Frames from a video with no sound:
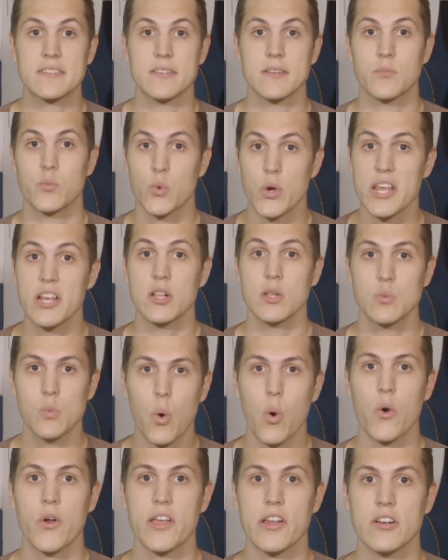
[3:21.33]
some real
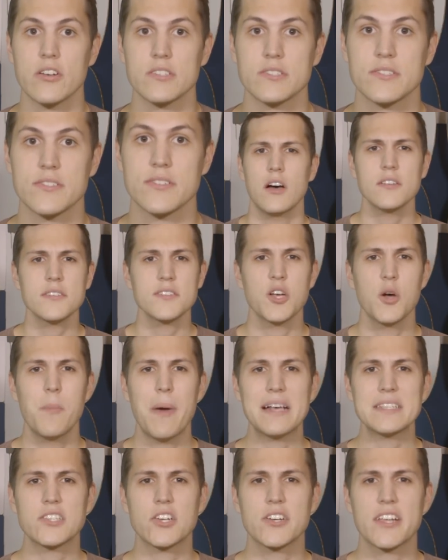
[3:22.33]
warriors. Also,
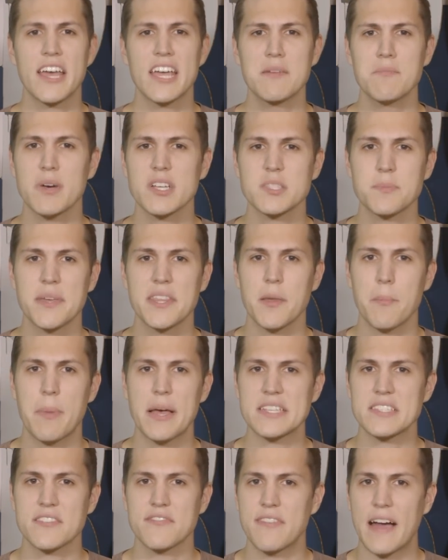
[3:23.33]
Bastard King must be the
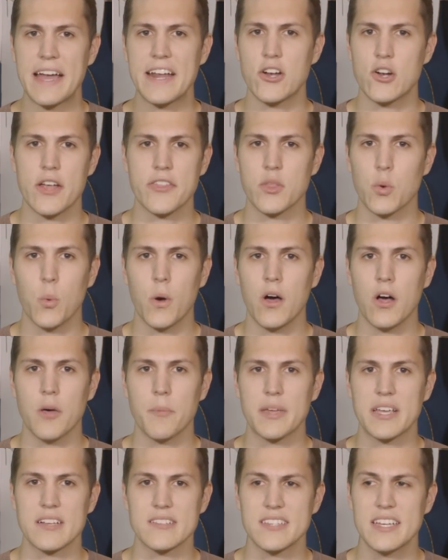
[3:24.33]
best fighter at the wall
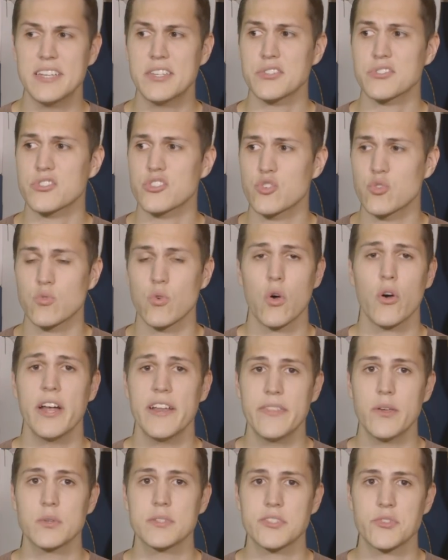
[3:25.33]
because he
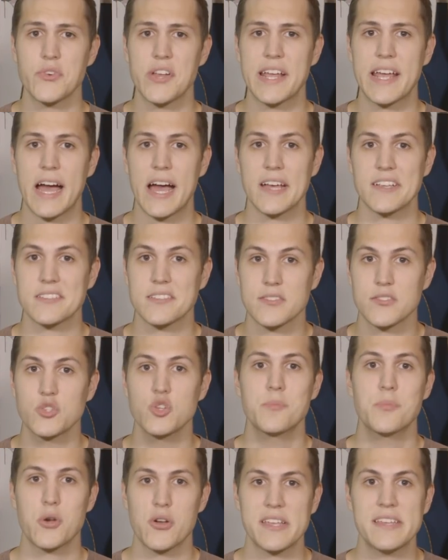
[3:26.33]
destroyed those 3 guys super